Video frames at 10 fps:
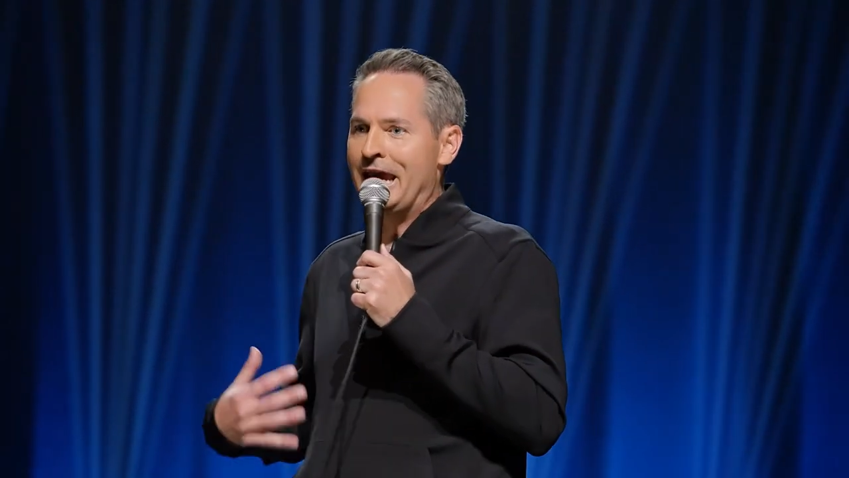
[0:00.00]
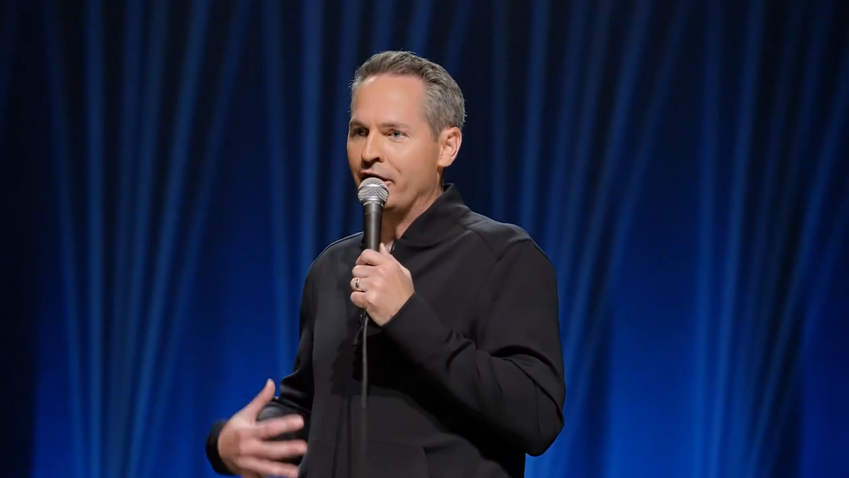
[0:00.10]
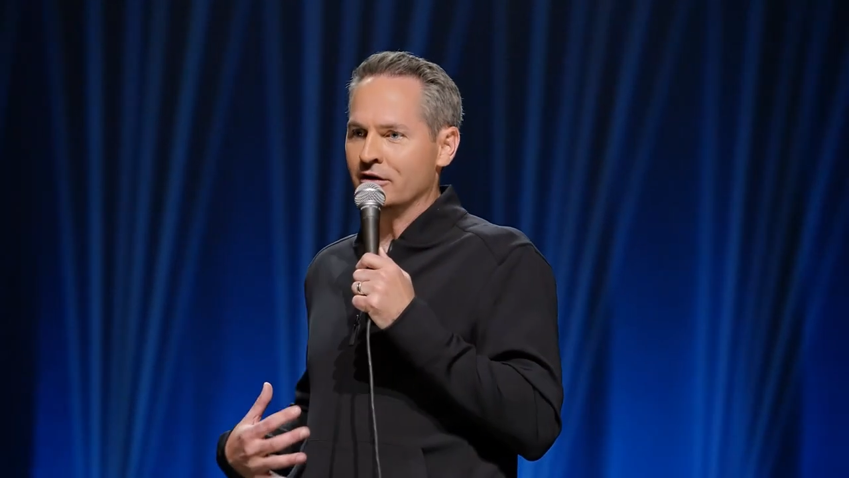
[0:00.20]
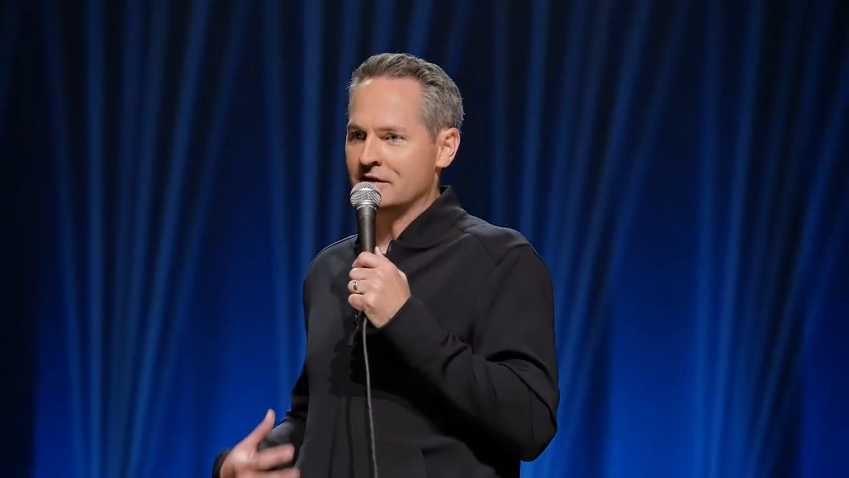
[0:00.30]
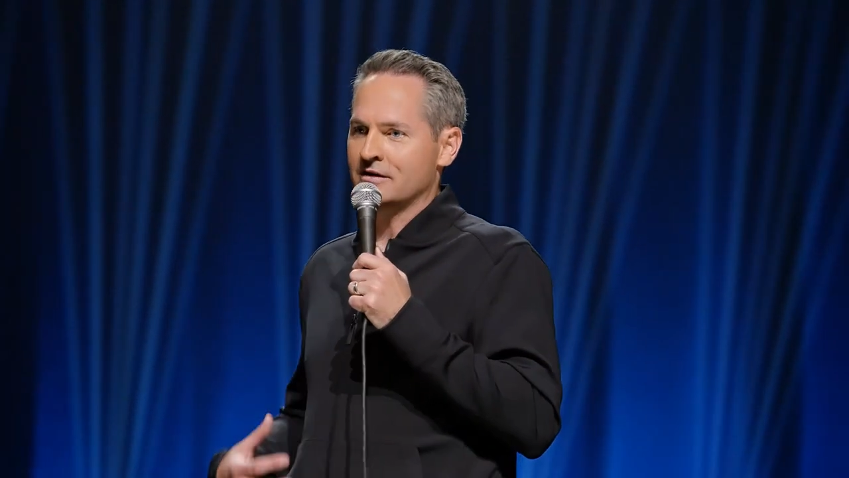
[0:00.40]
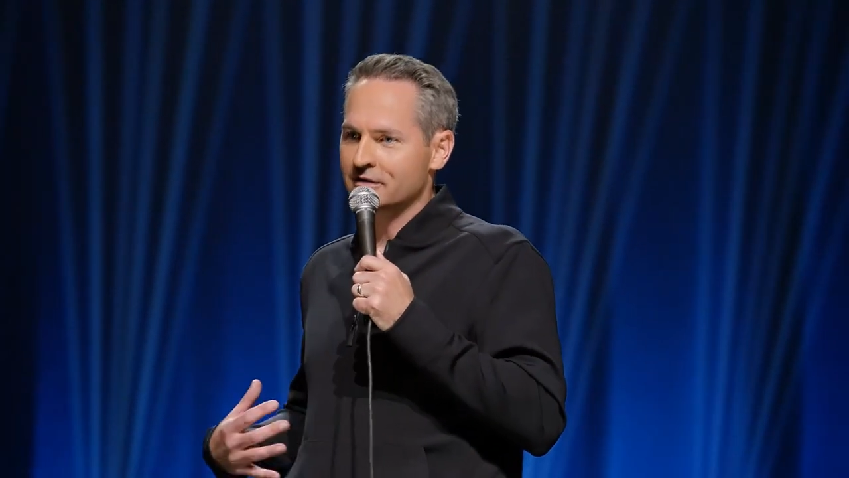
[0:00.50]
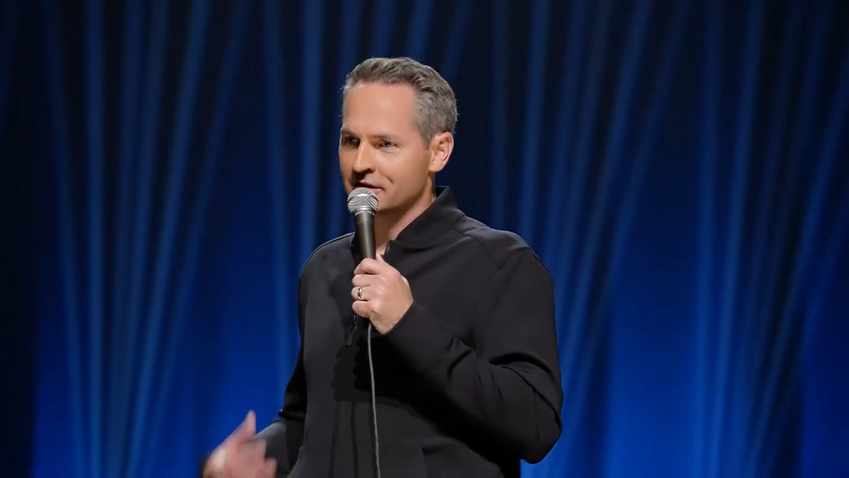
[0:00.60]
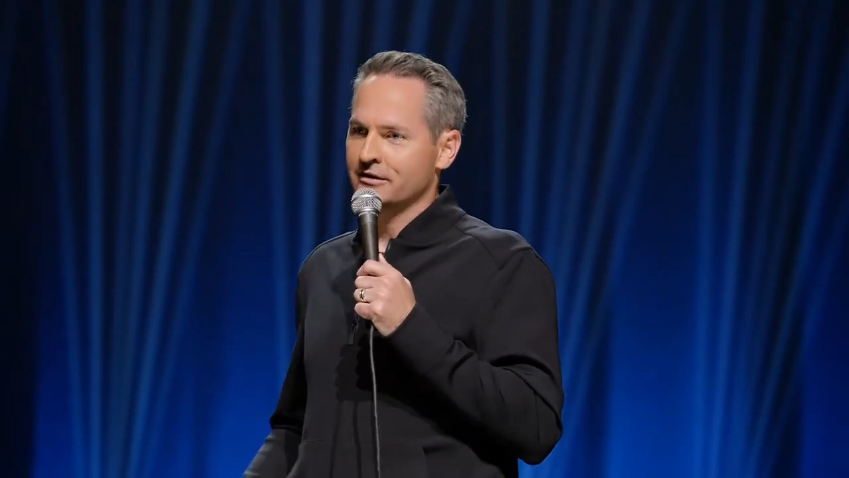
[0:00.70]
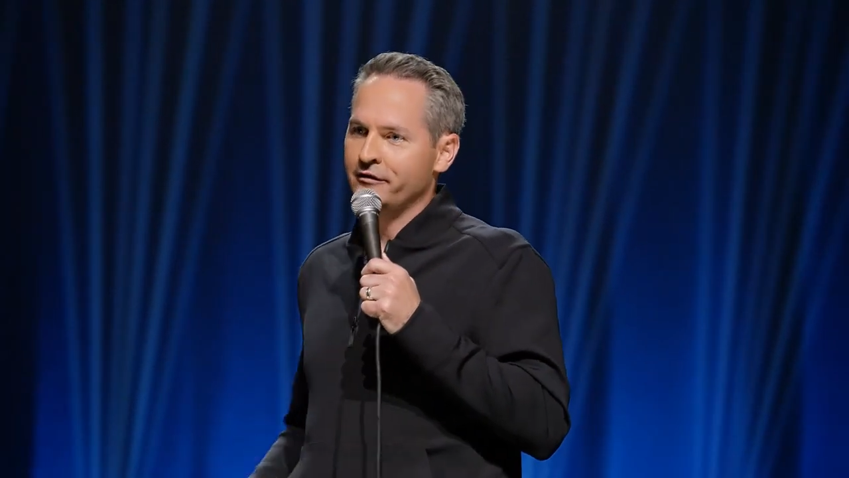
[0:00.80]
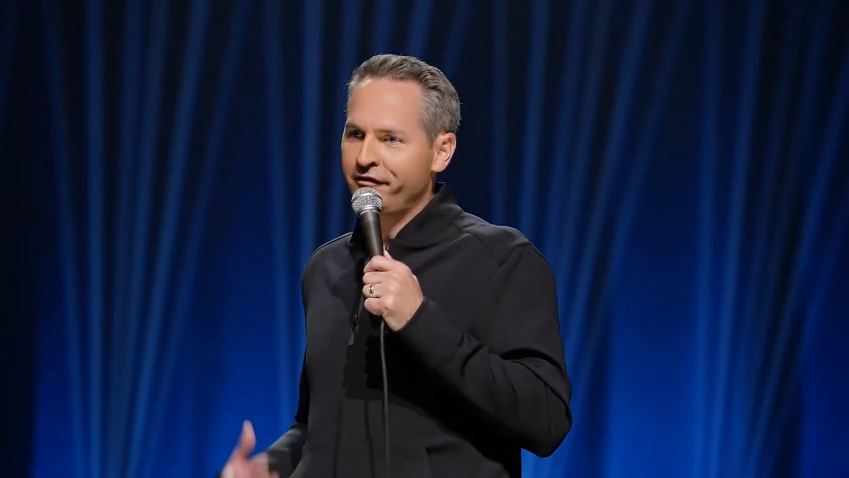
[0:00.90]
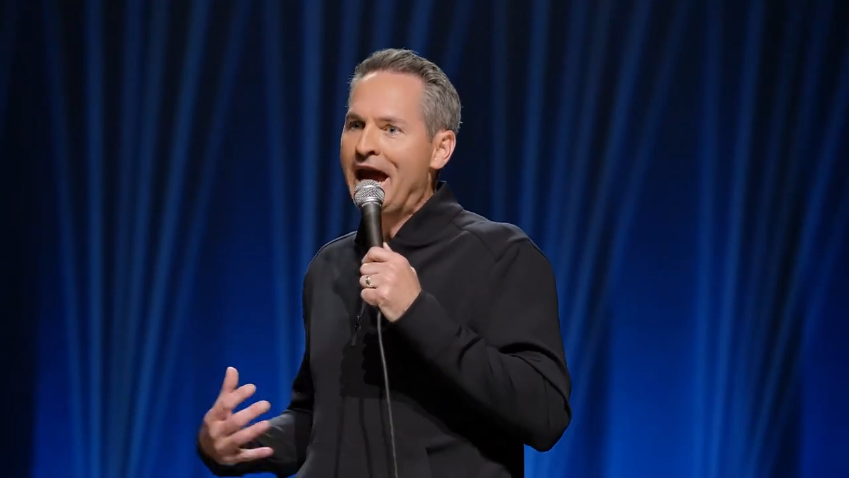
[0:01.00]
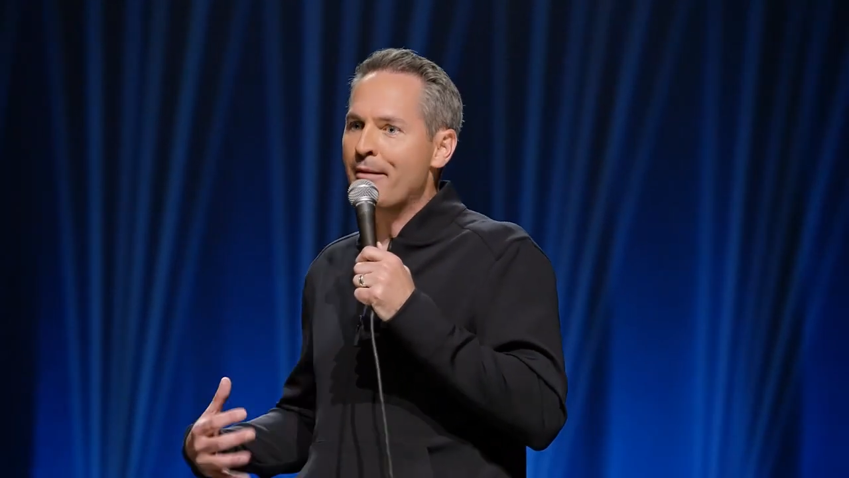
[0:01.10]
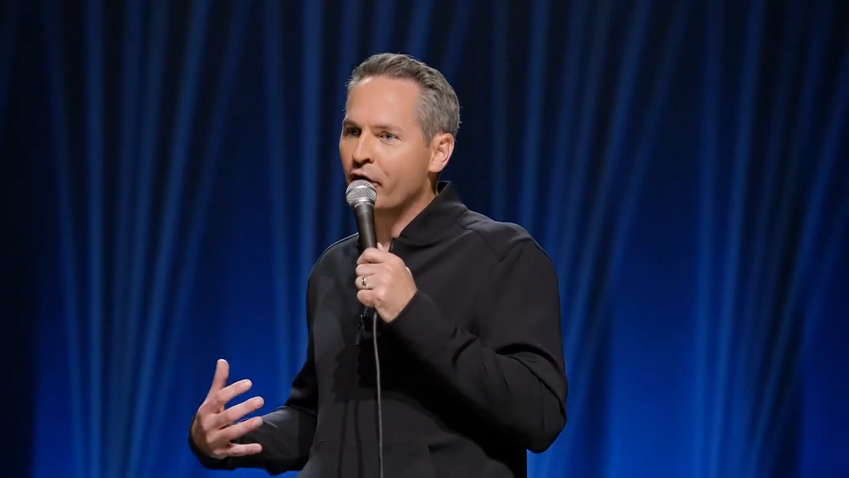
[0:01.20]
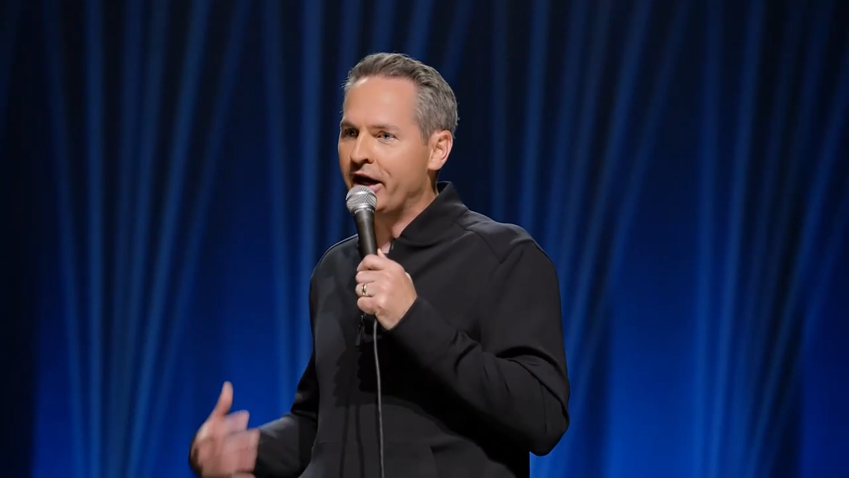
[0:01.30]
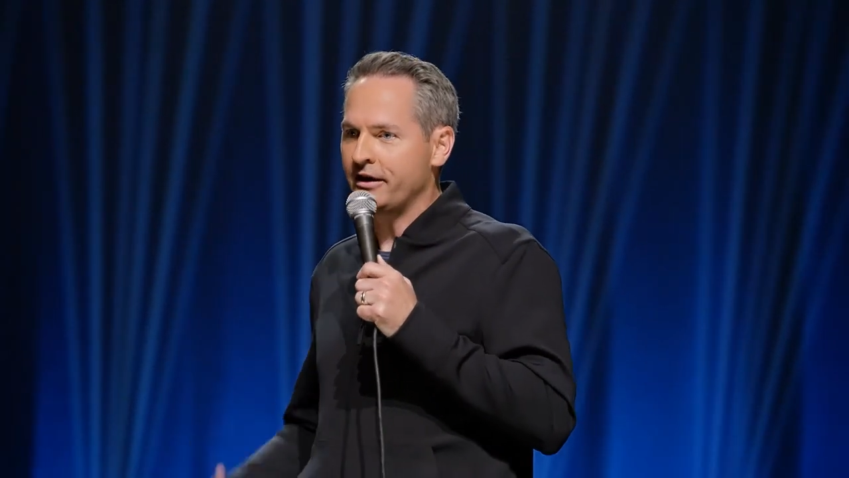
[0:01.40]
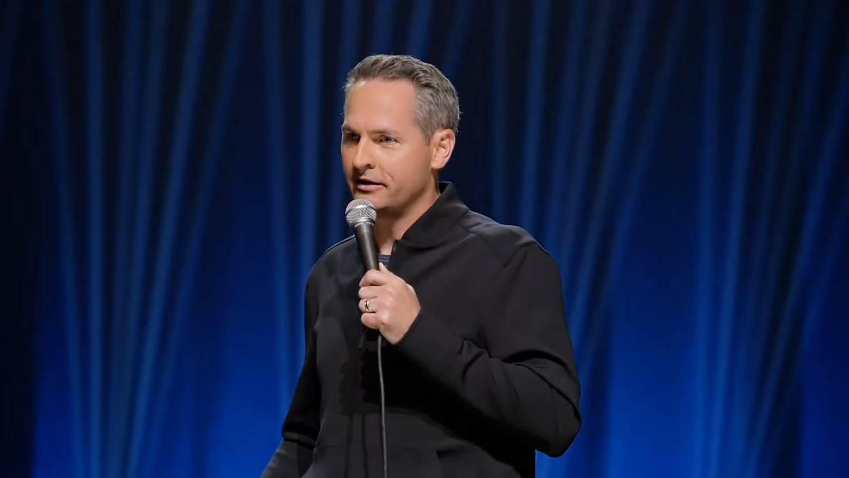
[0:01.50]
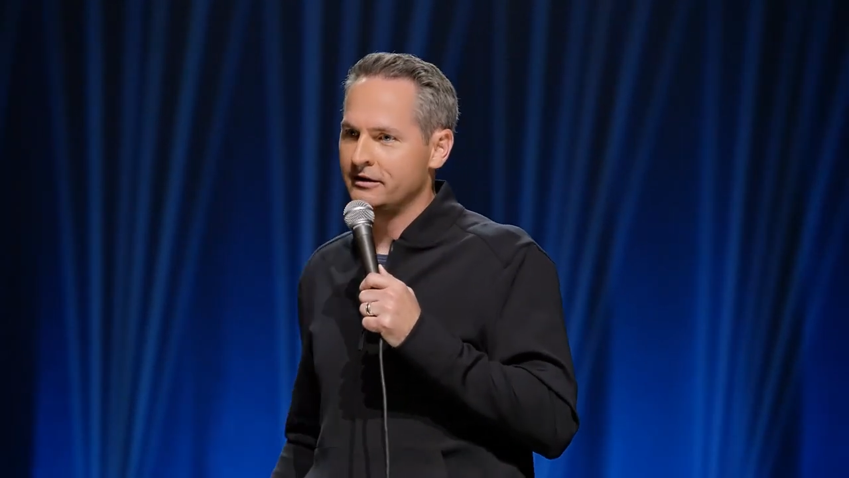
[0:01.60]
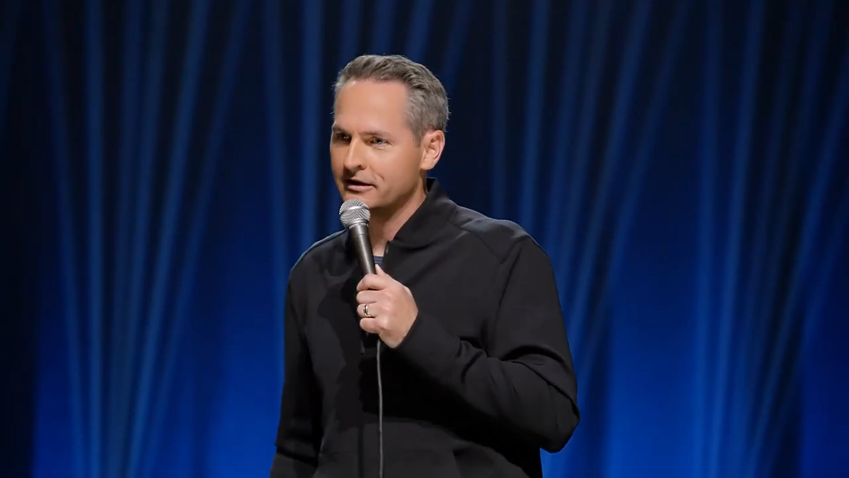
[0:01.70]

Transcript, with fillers: layers, fabric.